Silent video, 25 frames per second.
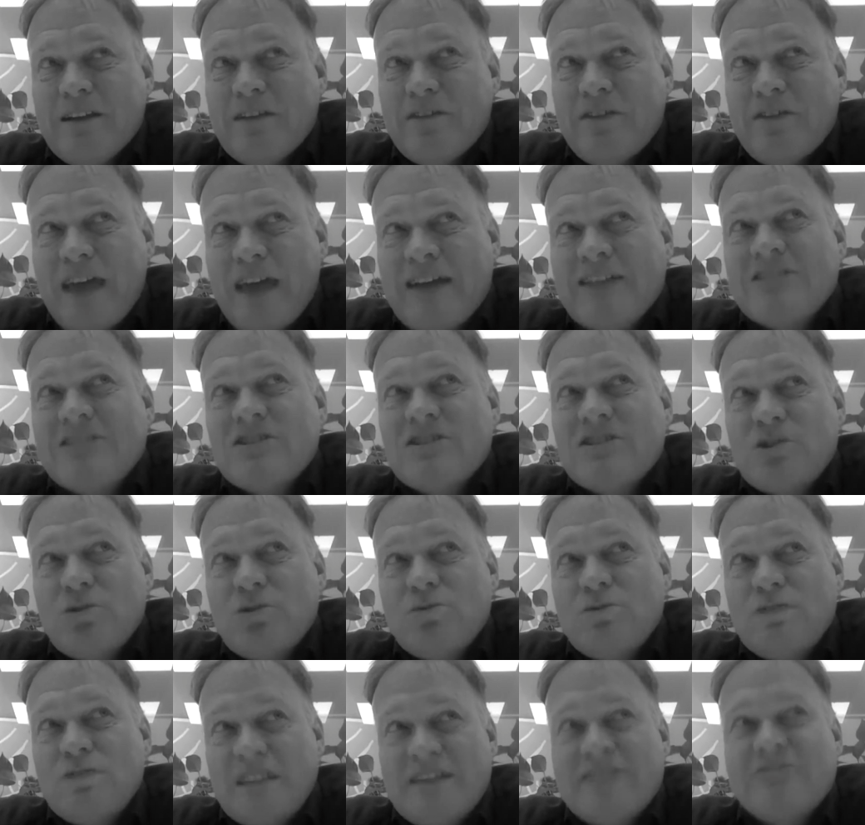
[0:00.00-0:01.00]
thanks to
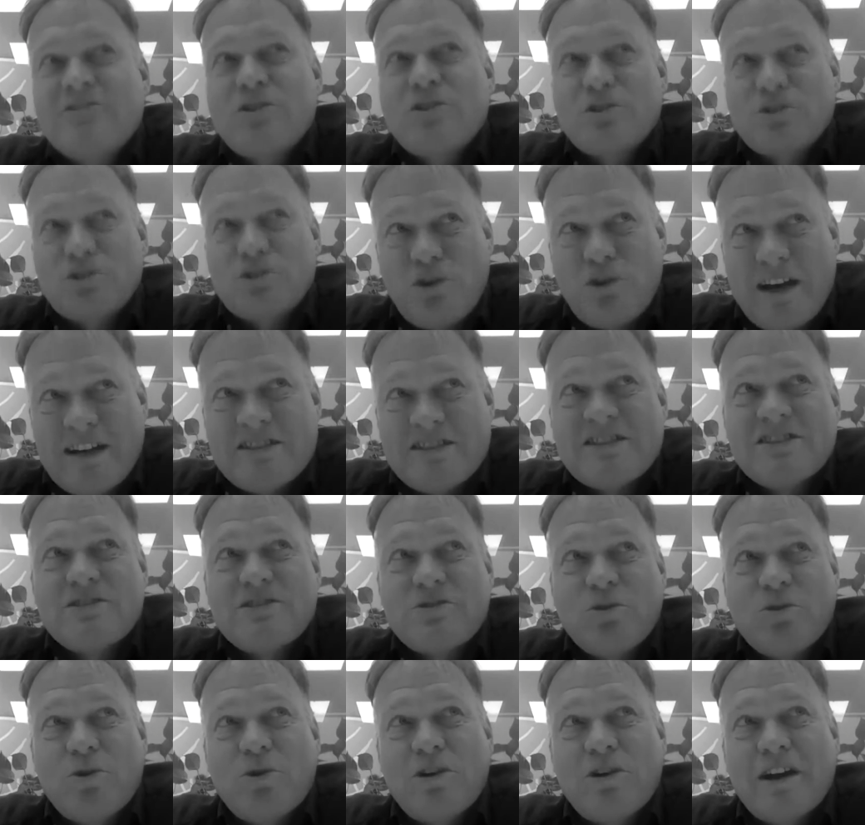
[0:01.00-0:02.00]
digital trust,
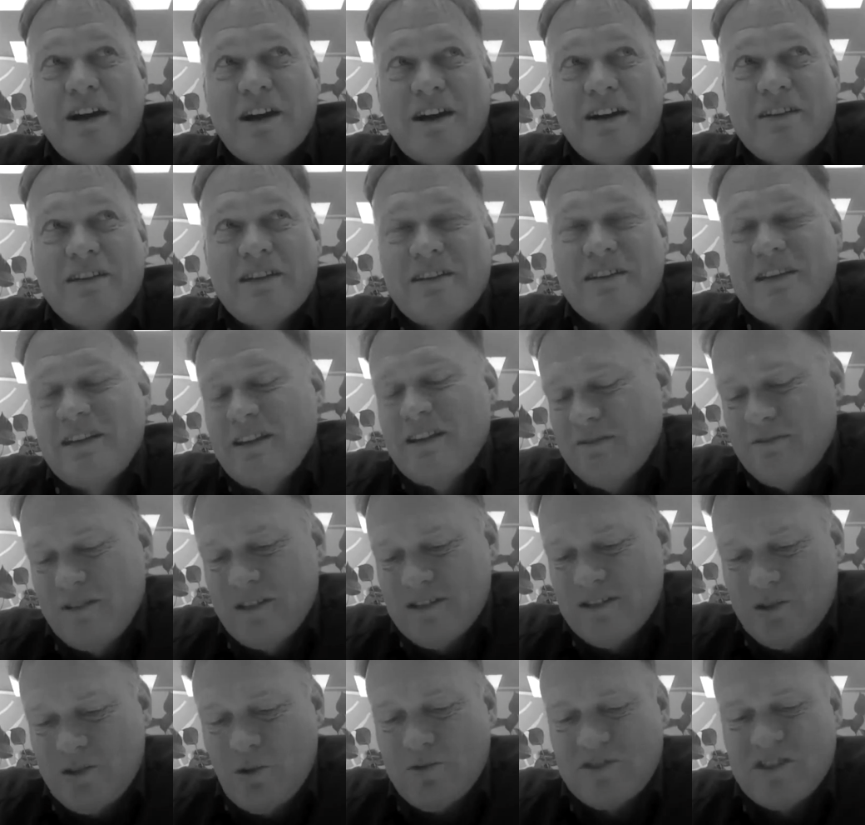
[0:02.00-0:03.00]
or the
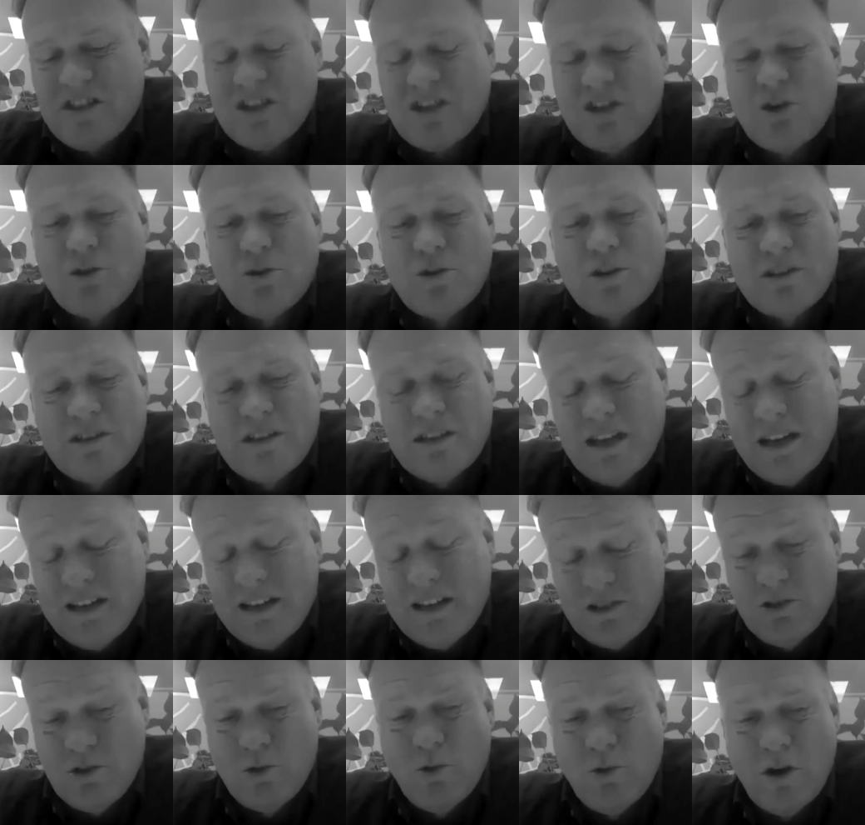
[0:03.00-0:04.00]
sort of security
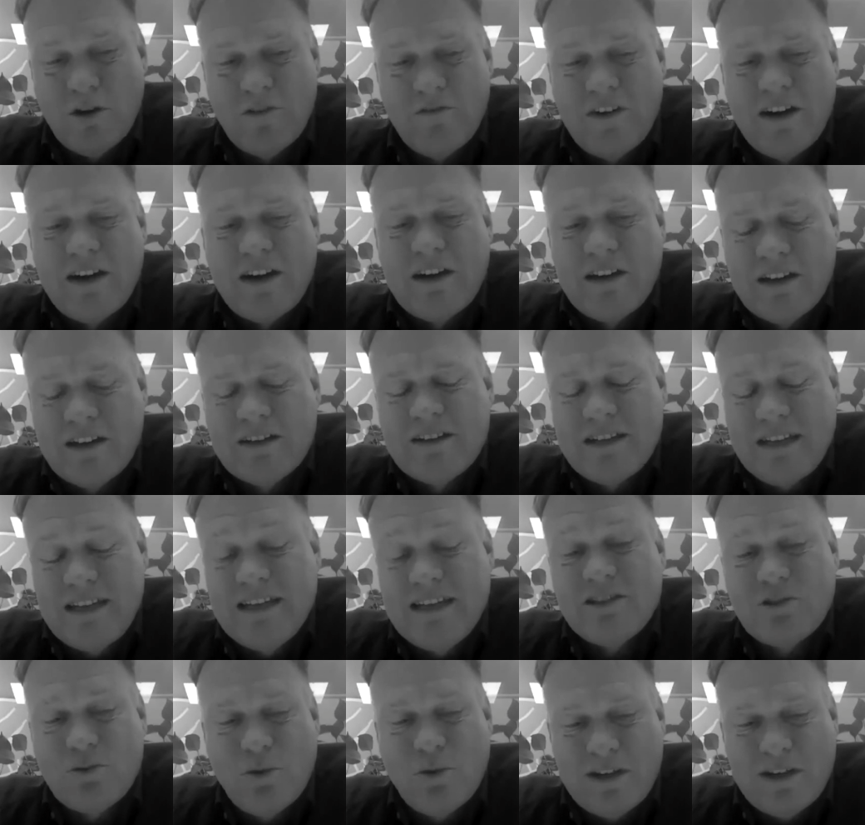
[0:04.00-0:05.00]
that you are very
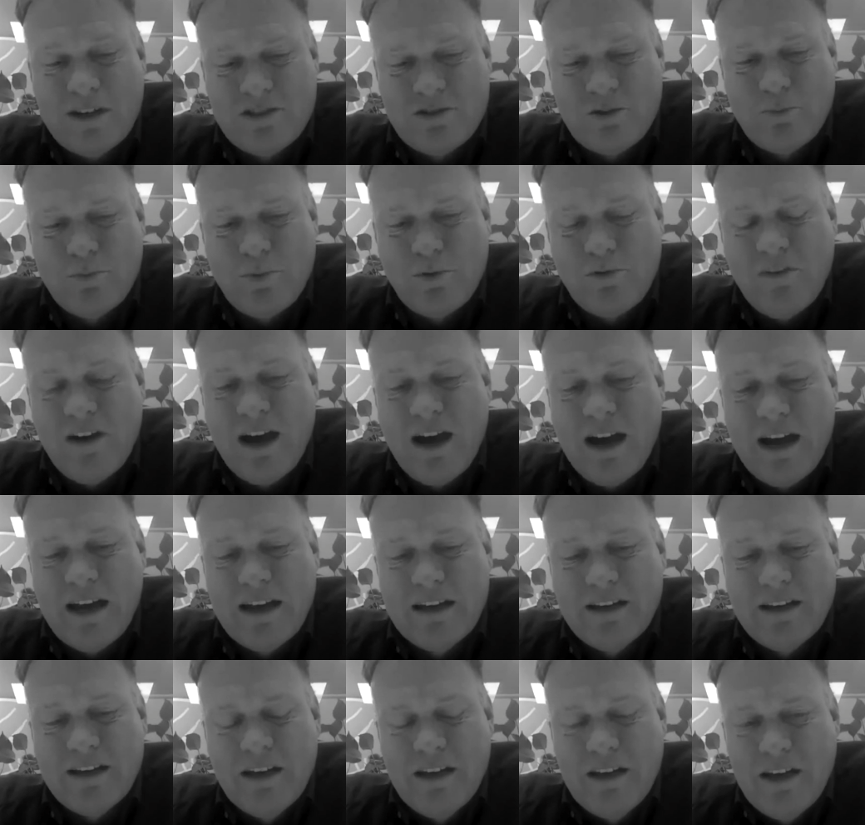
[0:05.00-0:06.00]
key to us to
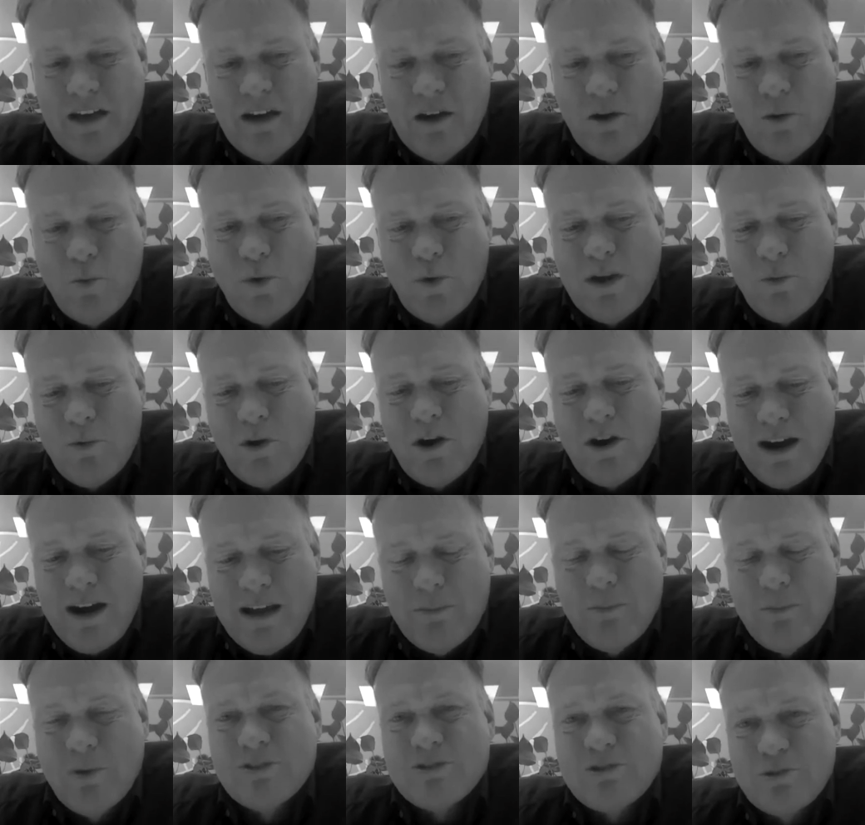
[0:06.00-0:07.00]
provide, we're
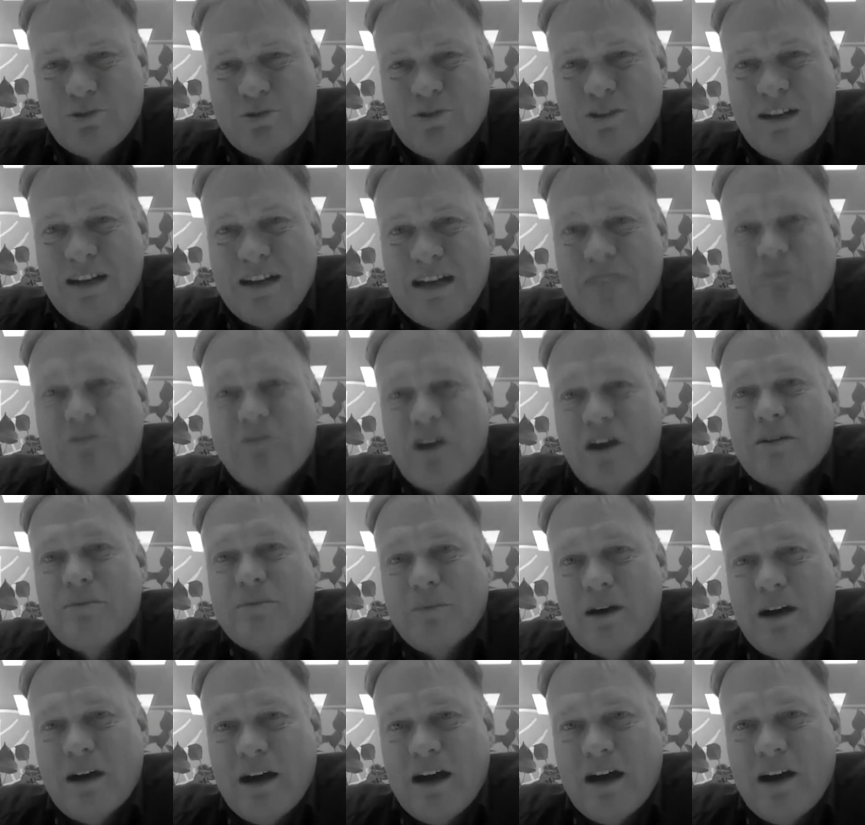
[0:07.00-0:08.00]
able to deliver
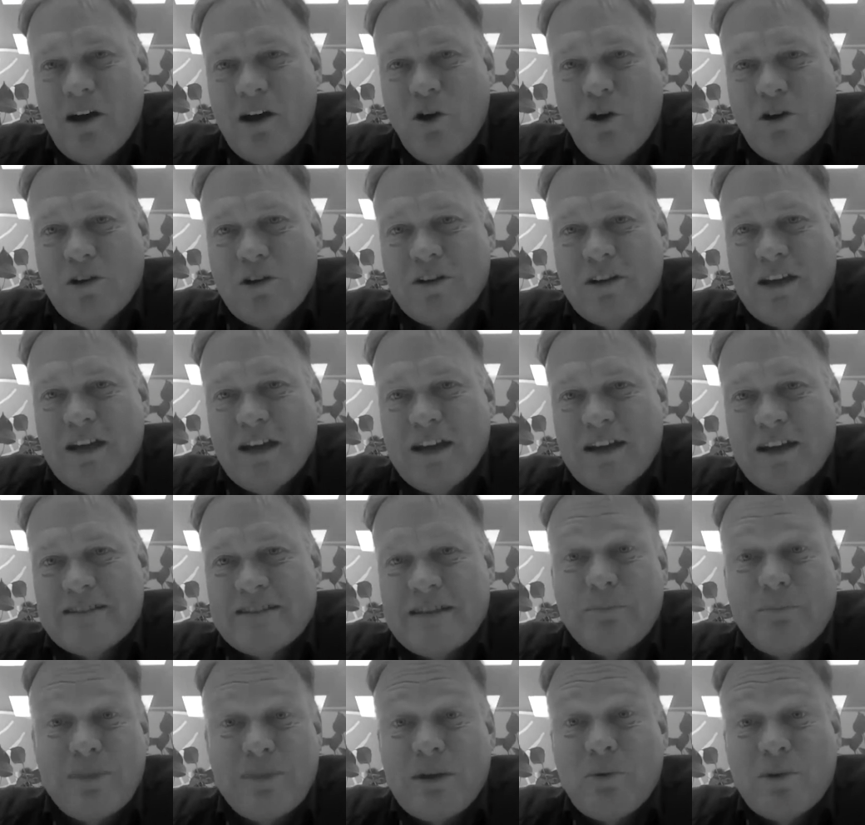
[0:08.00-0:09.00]
on
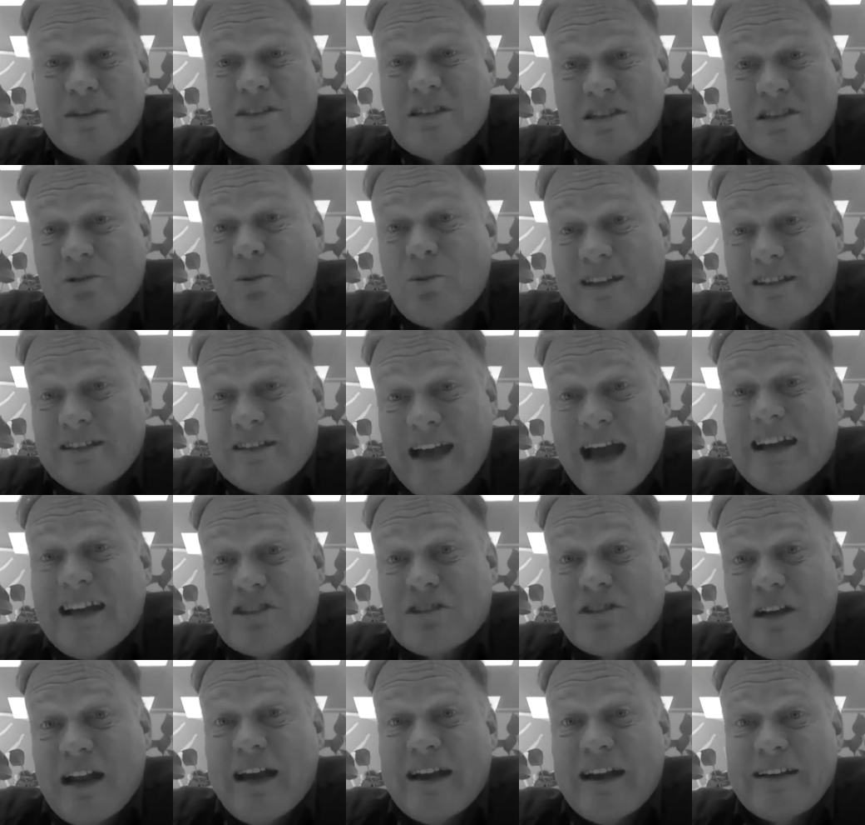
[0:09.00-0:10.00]
something which is quite
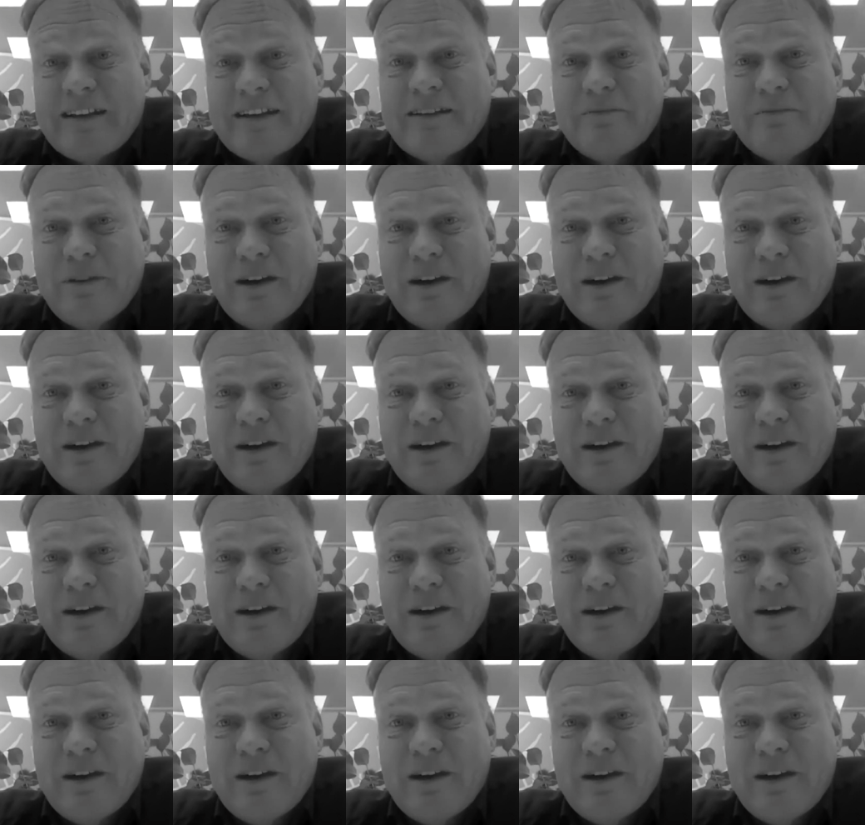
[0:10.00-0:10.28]
cash-like